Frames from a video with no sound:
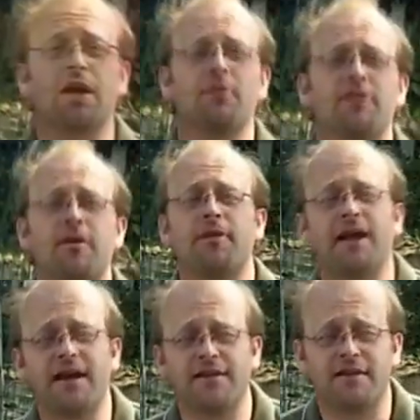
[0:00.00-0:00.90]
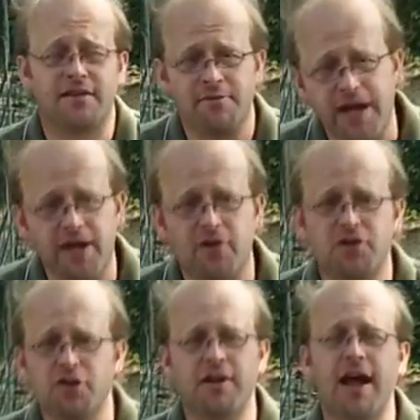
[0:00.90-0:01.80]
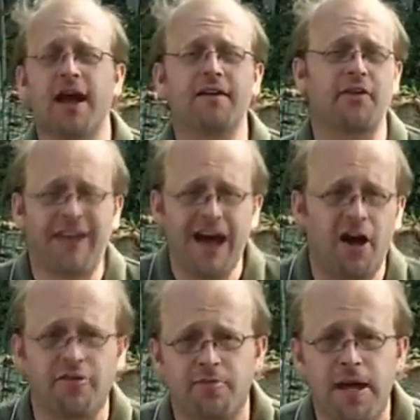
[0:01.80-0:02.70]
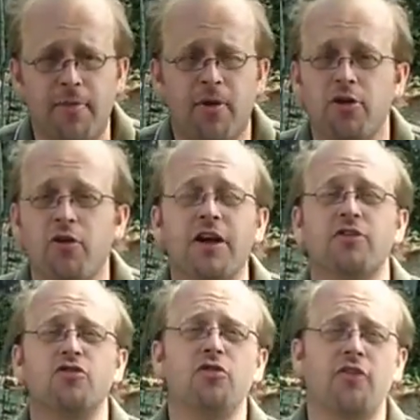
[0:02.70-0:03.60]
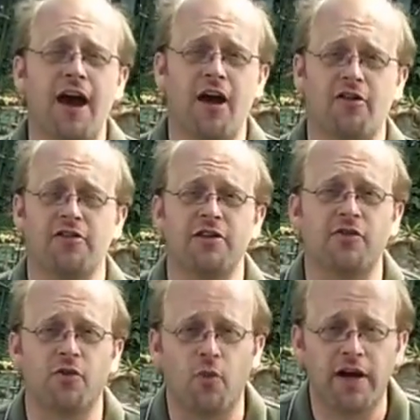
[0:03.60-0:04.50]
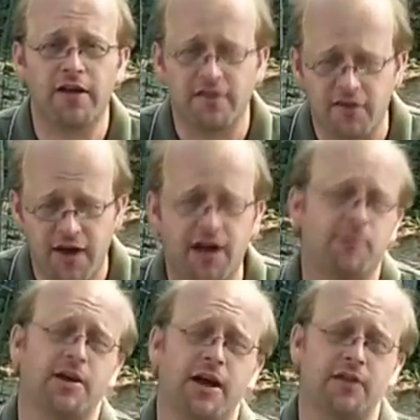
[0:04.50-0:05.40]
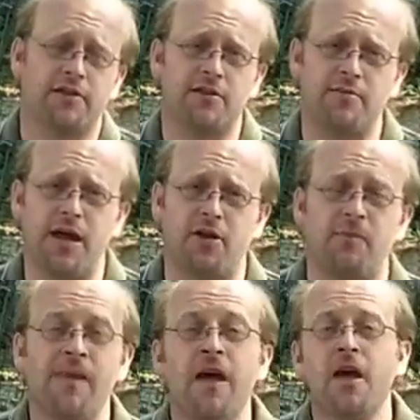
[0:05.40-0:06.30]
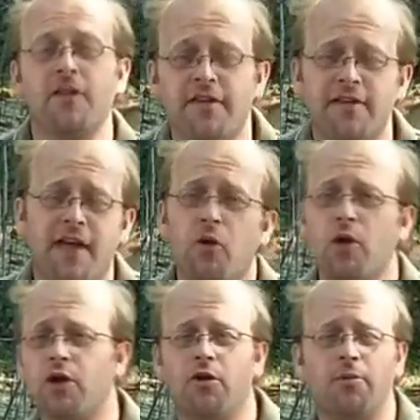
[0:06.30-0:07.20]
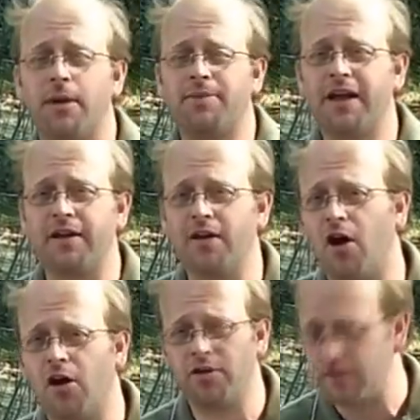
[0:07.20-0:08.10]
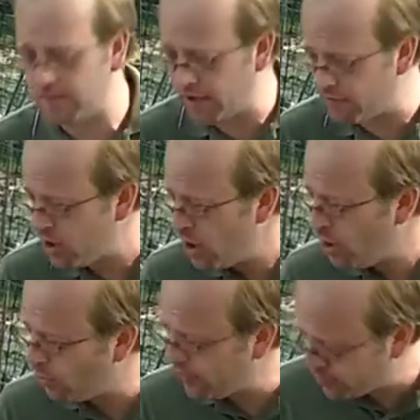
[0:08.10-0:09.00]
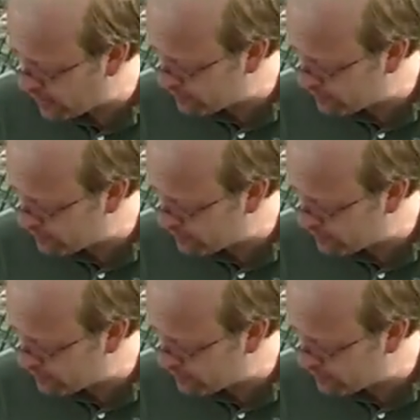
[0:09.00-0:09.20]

When it comes to planting tomatoes, you can ask a thousand people and you'll get 2,000 different ways of how to plant a tomato. This is how we go about planting our tomatoes. We've